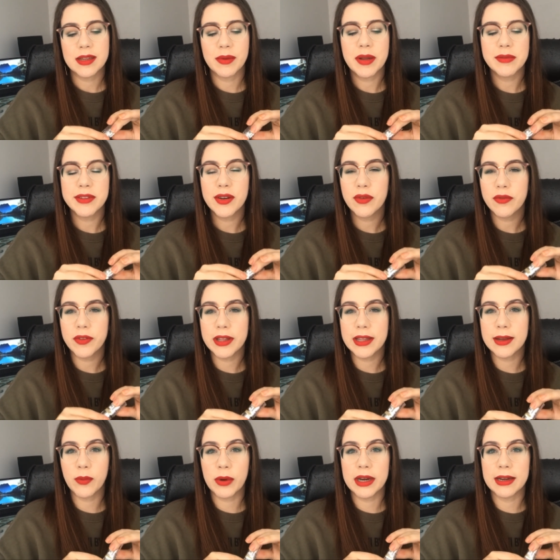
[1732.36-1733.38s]
Sometimes you don't
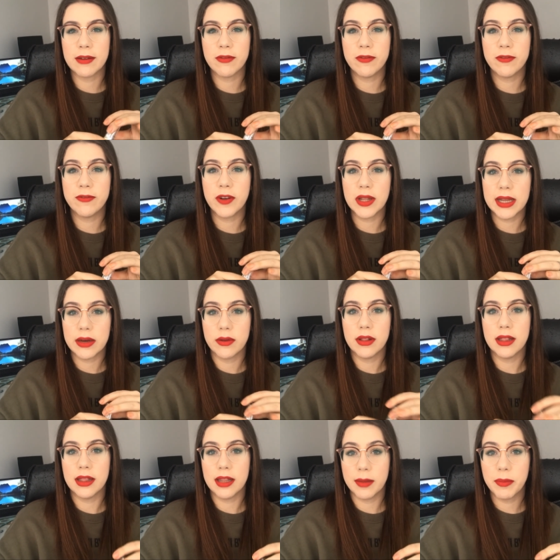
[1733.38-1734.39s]
feel like wearing a full
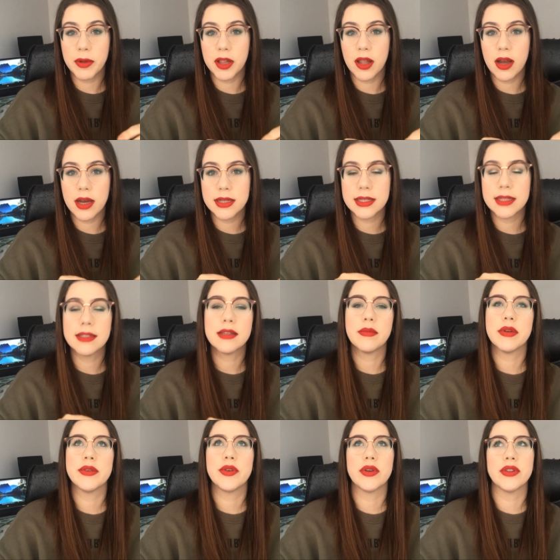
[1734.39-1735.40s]
out lip gloss, and
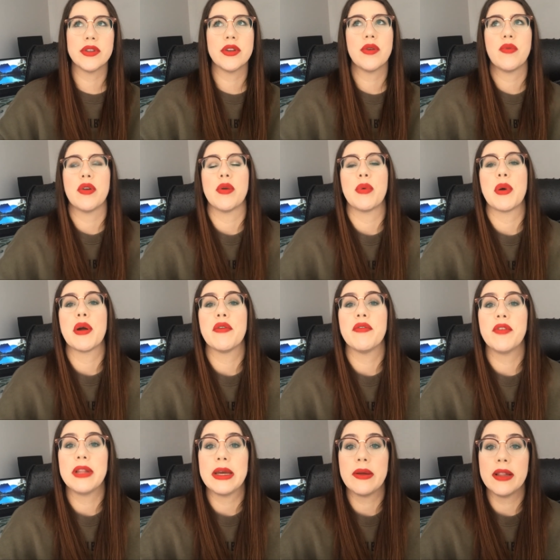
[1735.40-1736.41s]
sometimes you also don't want to
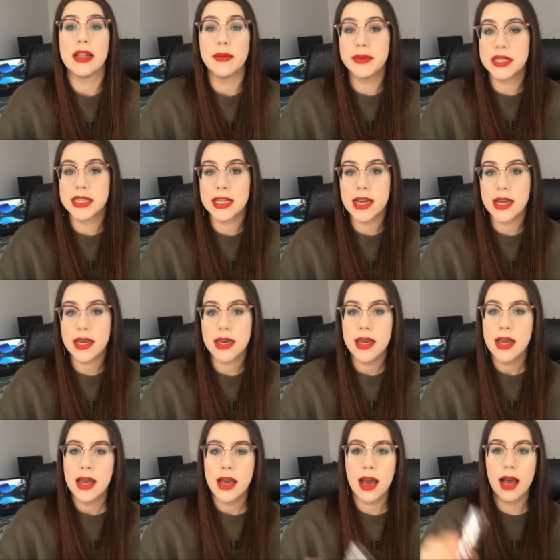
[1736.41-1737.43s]
wear a full out
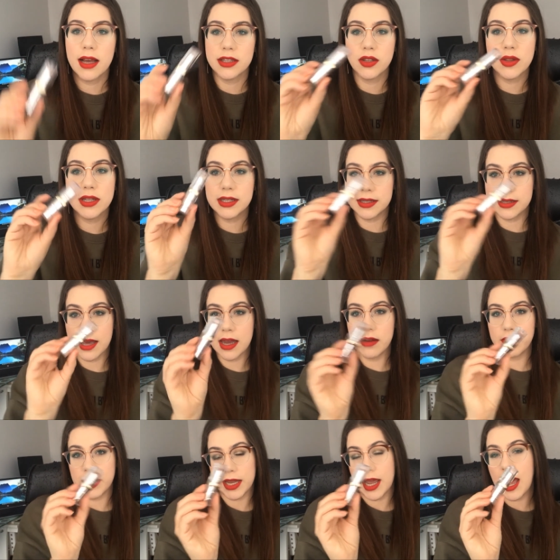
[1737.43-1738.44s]
lipstick. So this is
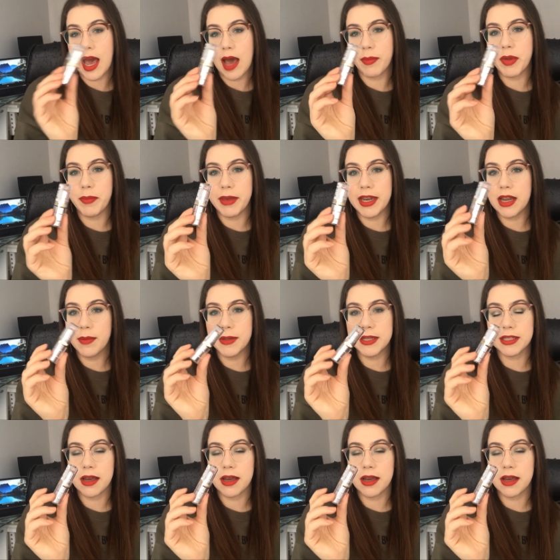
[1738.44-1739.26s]
kind of like a happy medium.